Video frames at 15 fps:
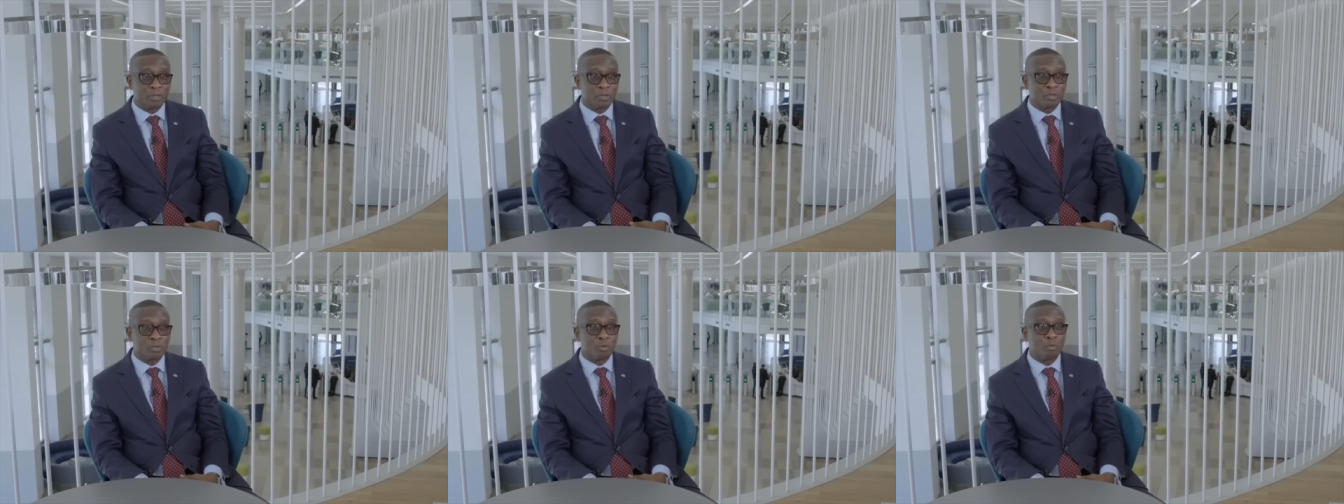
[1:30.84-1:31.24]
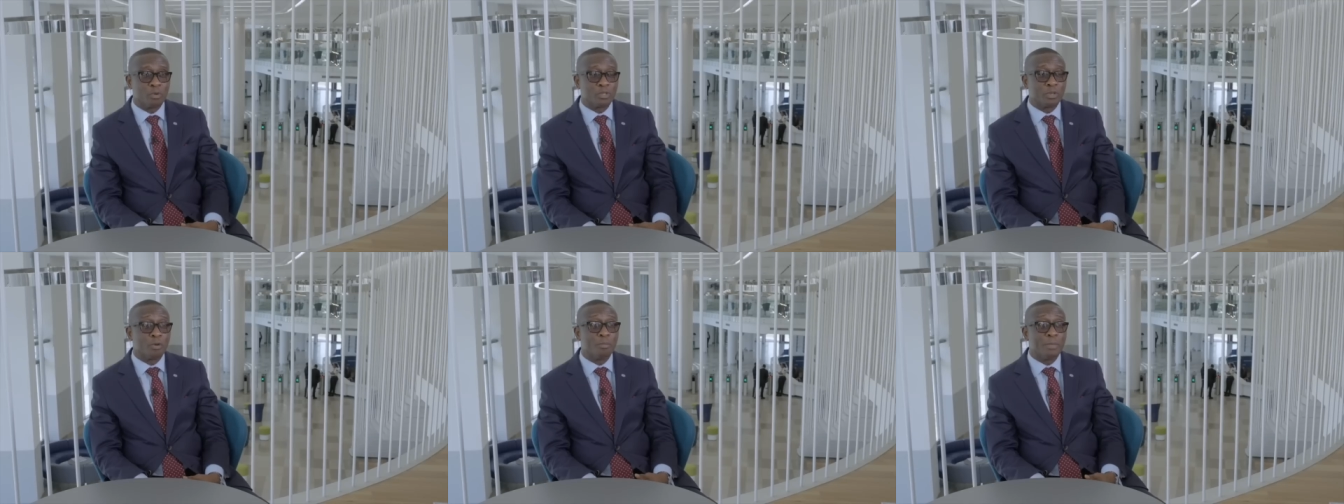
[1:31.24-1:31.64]
This also
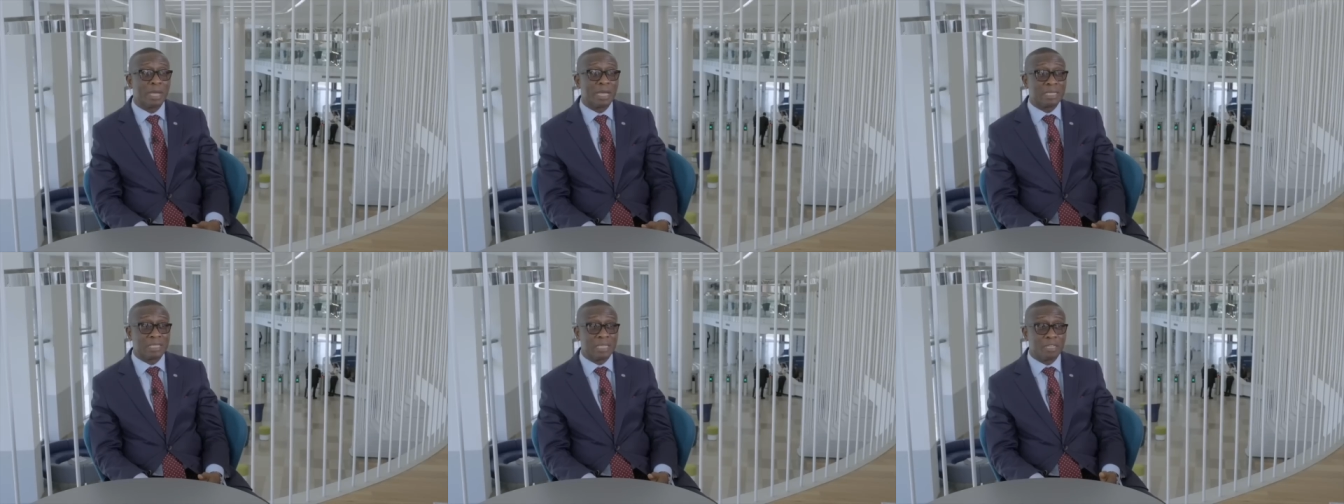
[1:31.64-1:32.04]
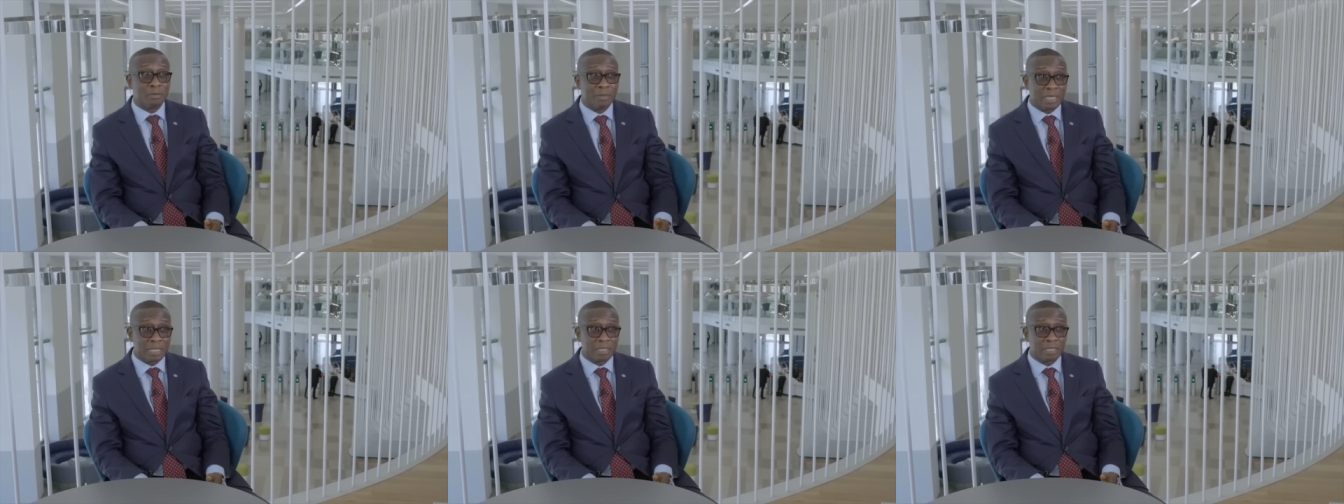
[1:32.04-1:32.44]
was going to make a
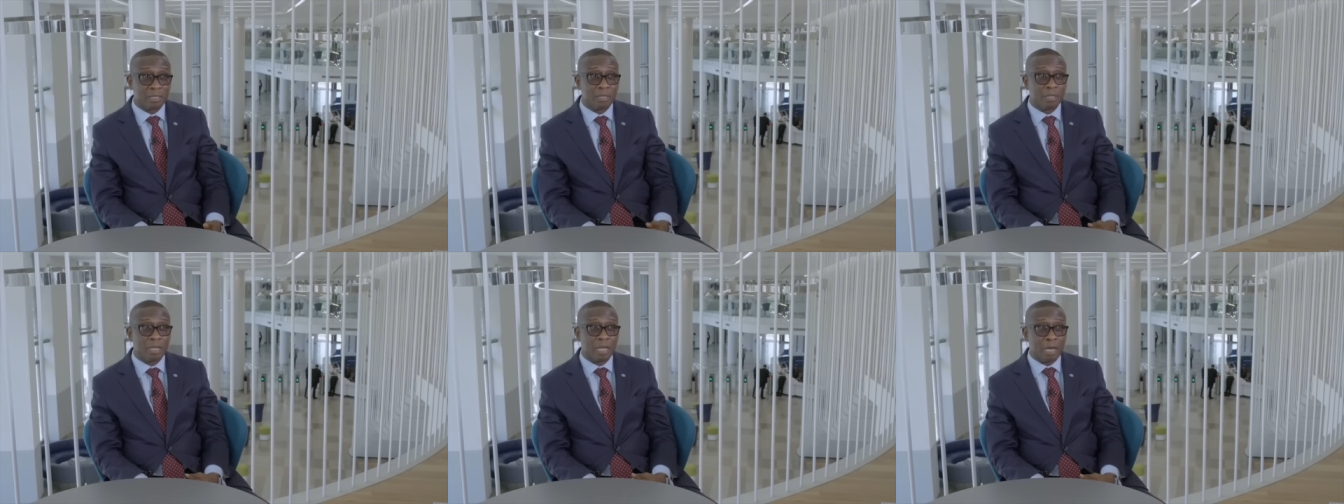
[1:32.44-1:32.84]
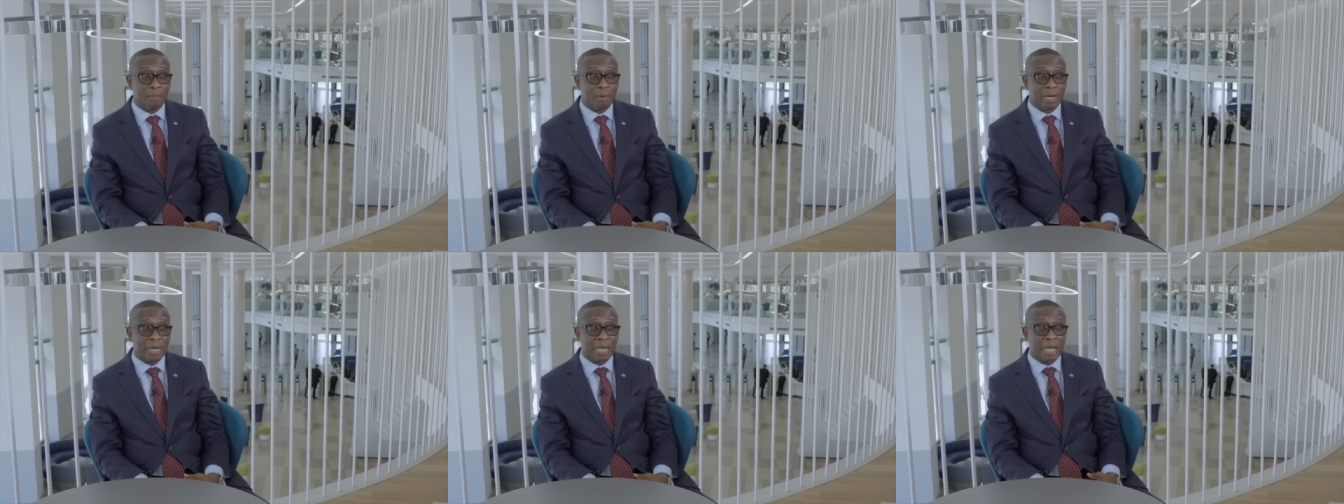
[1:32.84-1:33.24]
statement
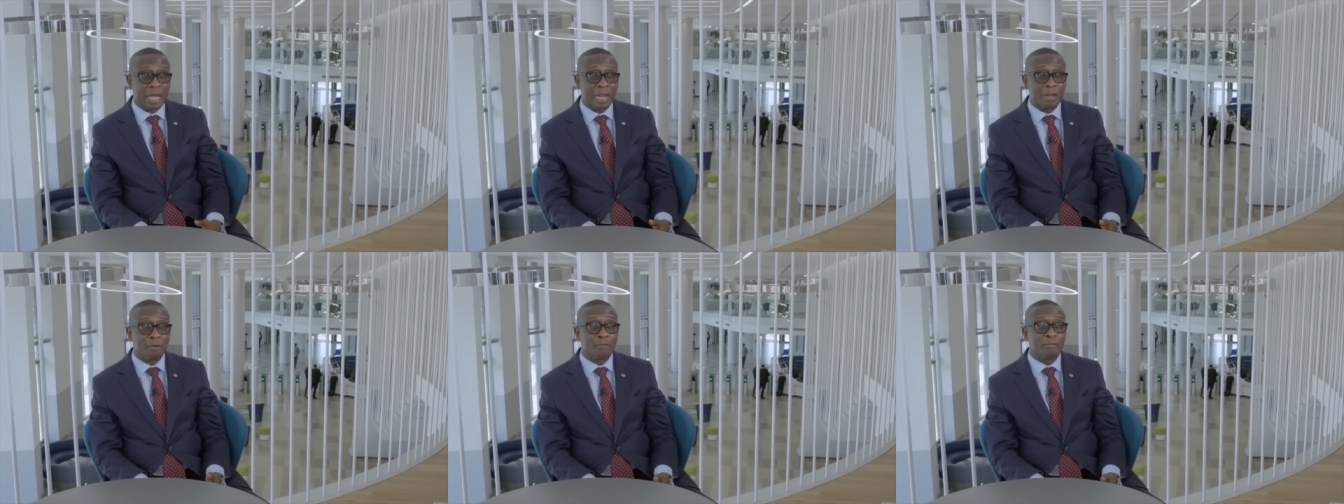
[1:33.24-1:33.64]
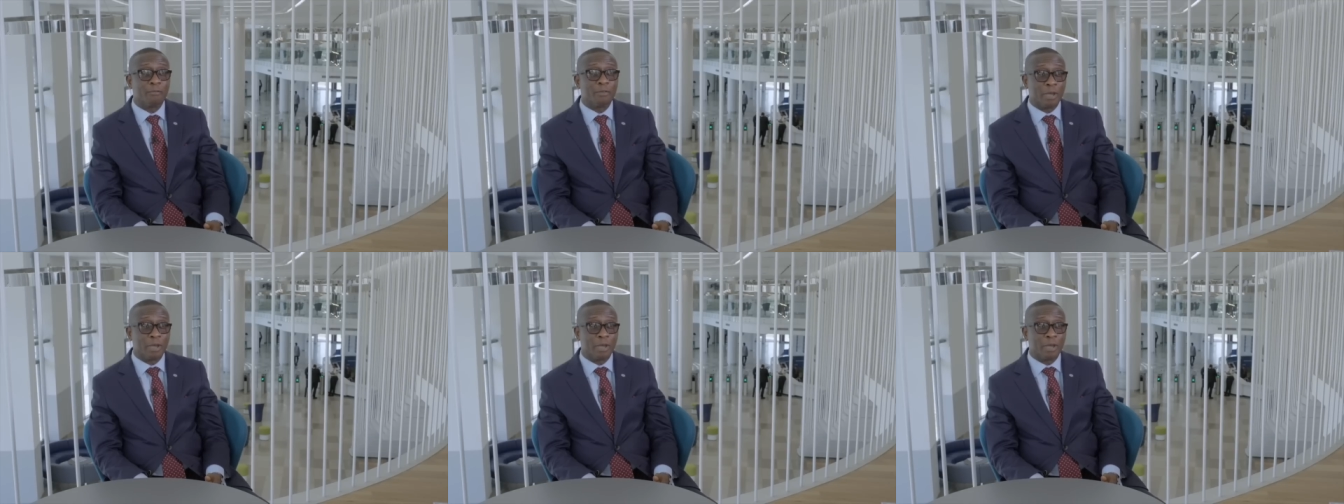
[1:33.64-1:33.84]
about the kind of